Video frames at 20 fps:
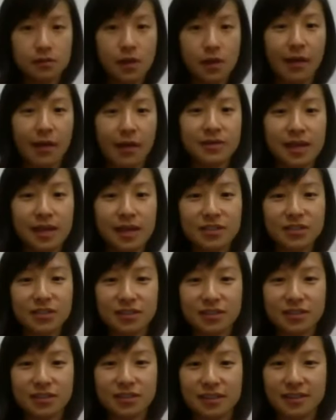I was actually
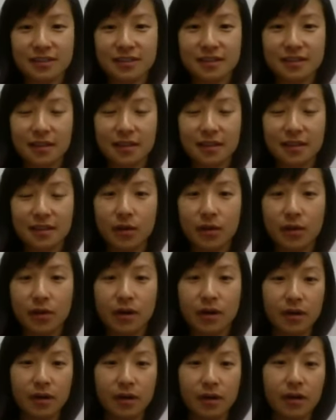just going to say that
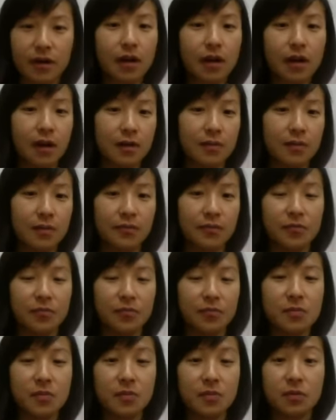we're, for
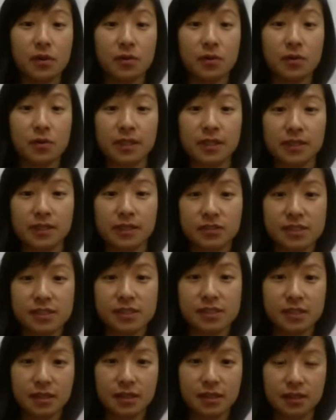people who are really
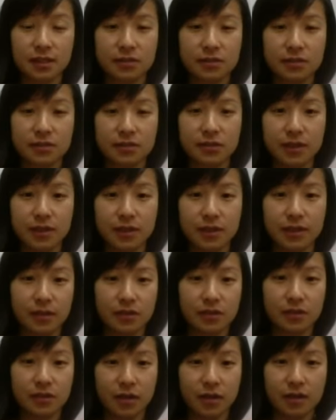interested in
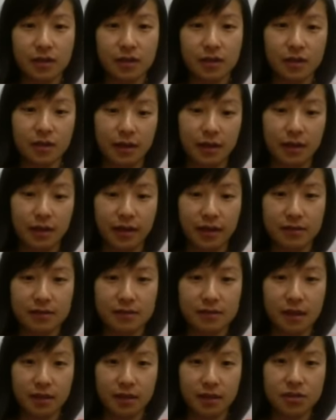creating a
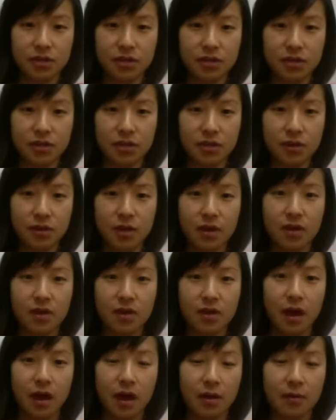slideshow,
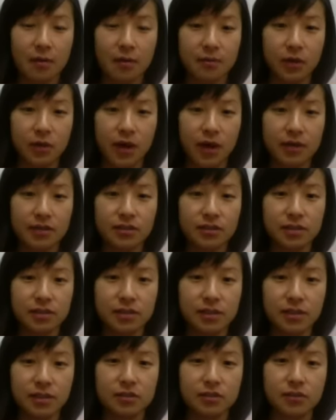we're actually
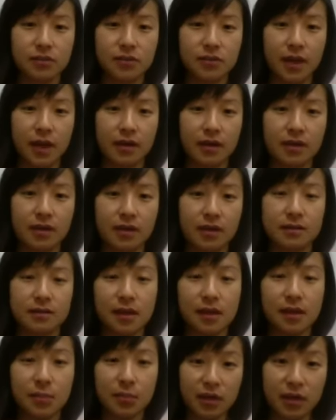going to do that in a
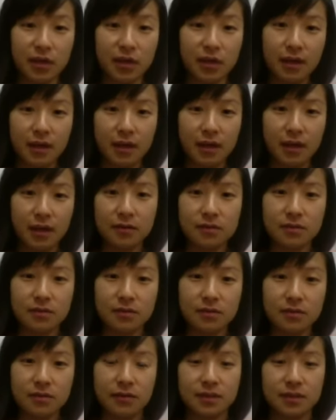separate Hangout. So
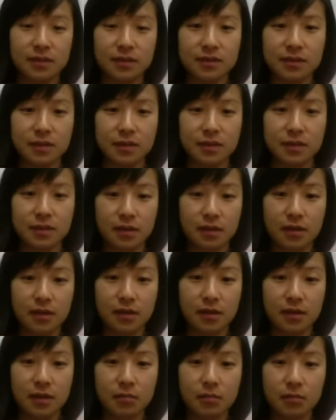David's going to
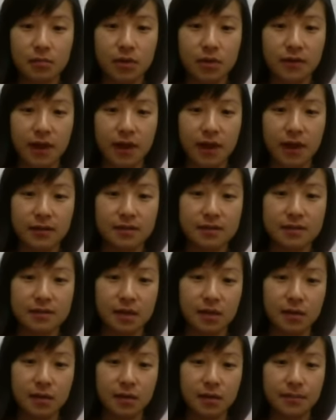provide
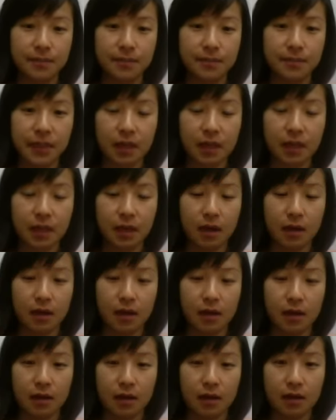some,
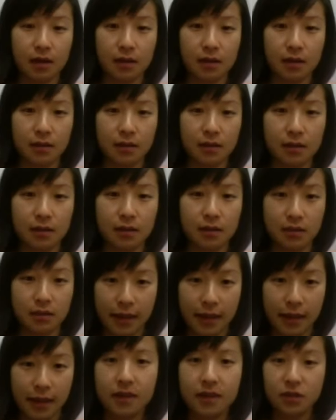I
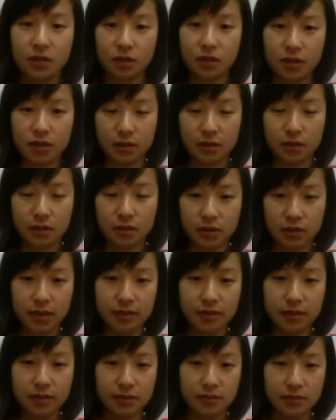think you're going to create
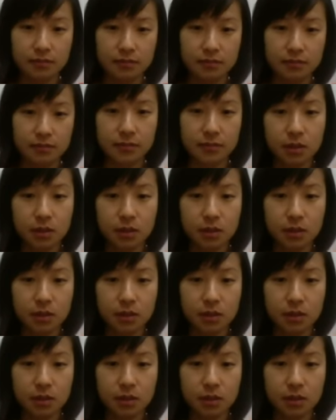some